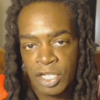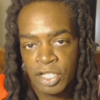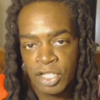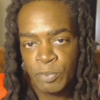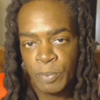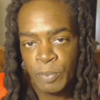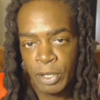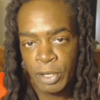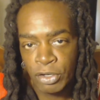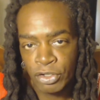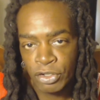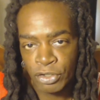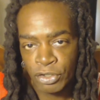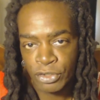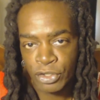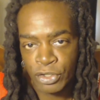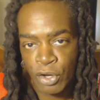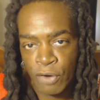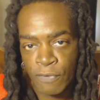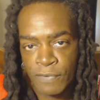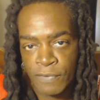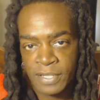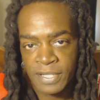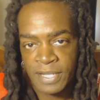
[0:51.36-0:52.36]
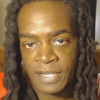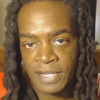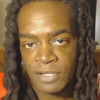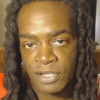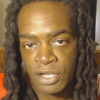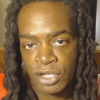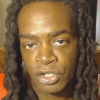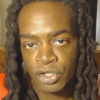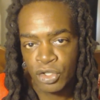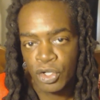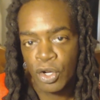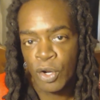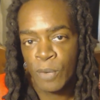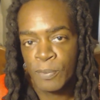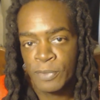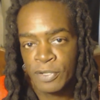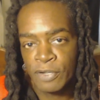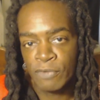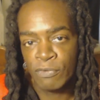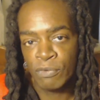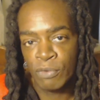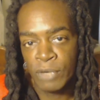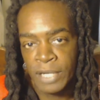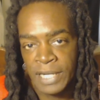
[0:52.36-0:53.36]
spiritual services in
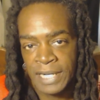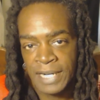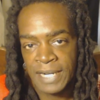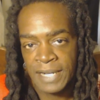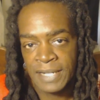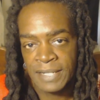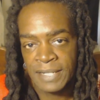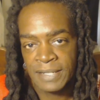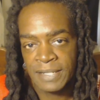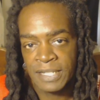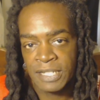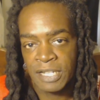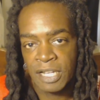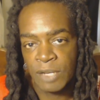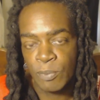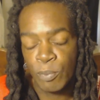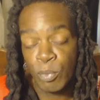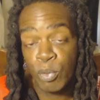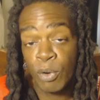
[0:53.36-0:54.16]
terms of readings,